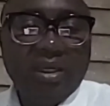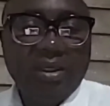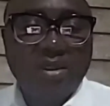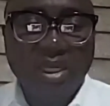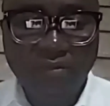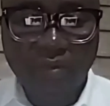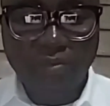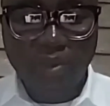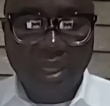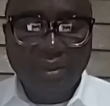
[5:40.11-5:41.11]
thank you very
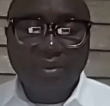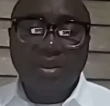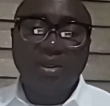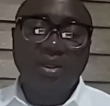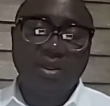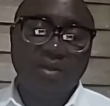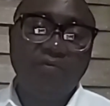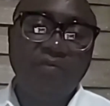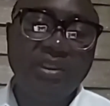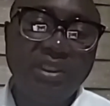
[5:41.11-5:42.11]
much. I think
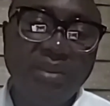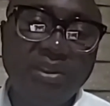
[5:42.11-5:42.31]
first, let me